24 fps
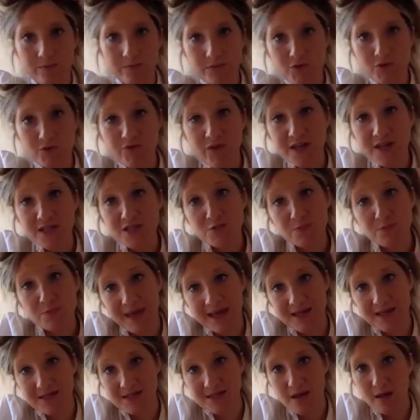fine to
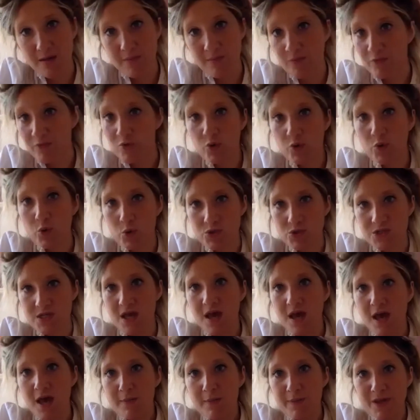pick some, of course,
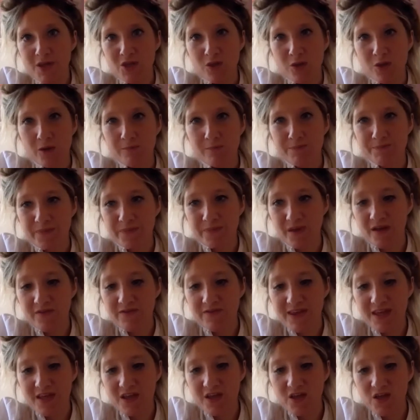but you know, I
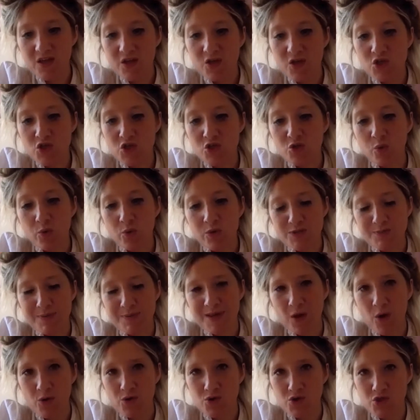think you should always be
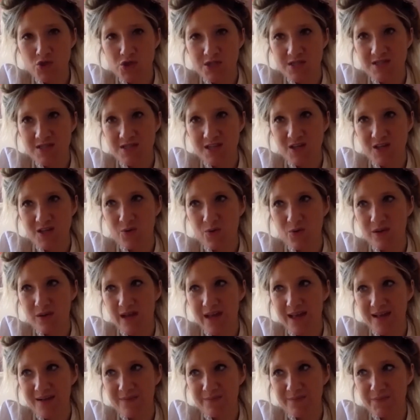conscious that
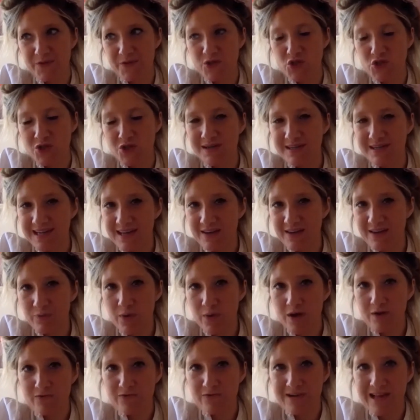you should leave
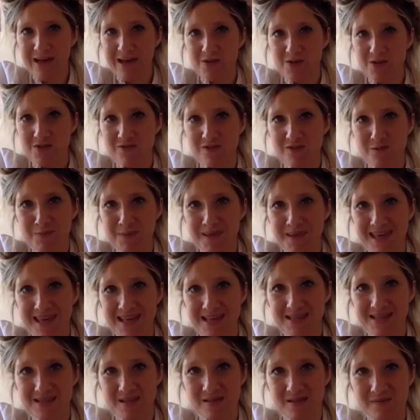wildflowers for the
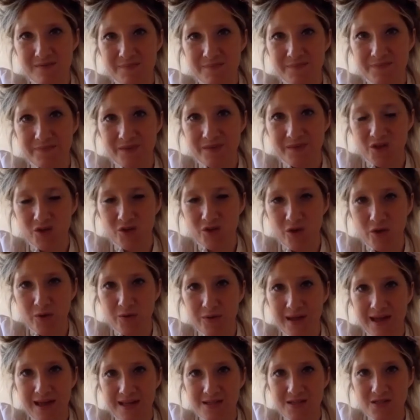bees, and you know,
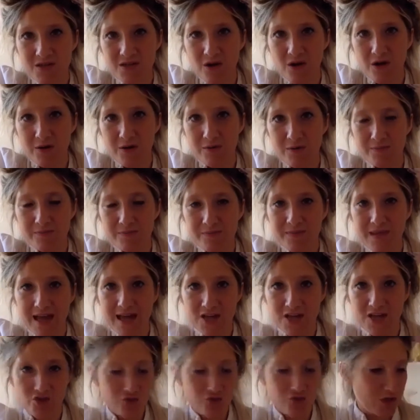and our
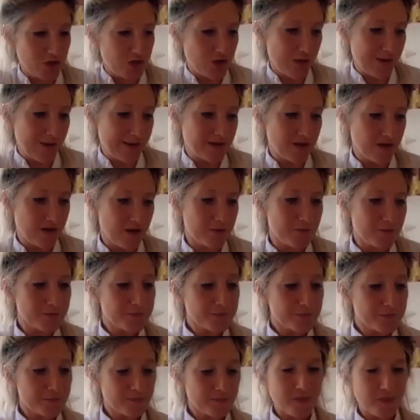natural, you know, and our
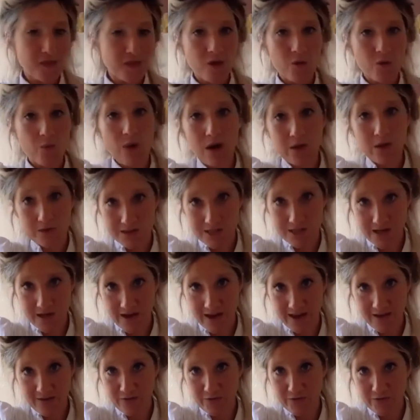wildlife.